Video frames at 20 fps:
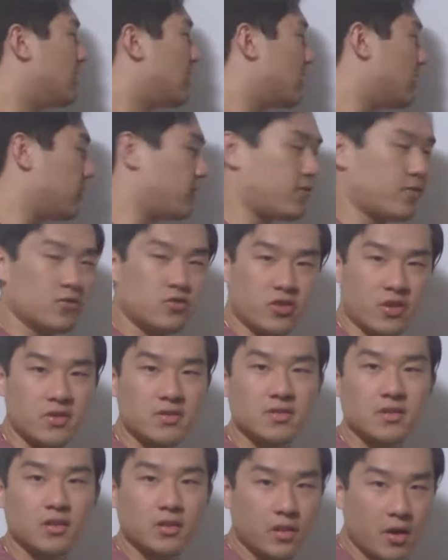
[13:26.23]
If you
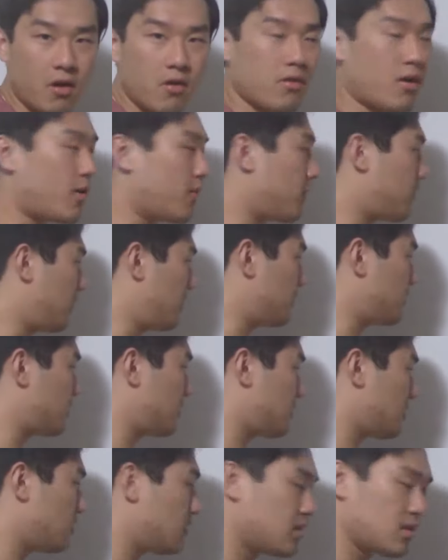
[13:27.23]
change the tone of this,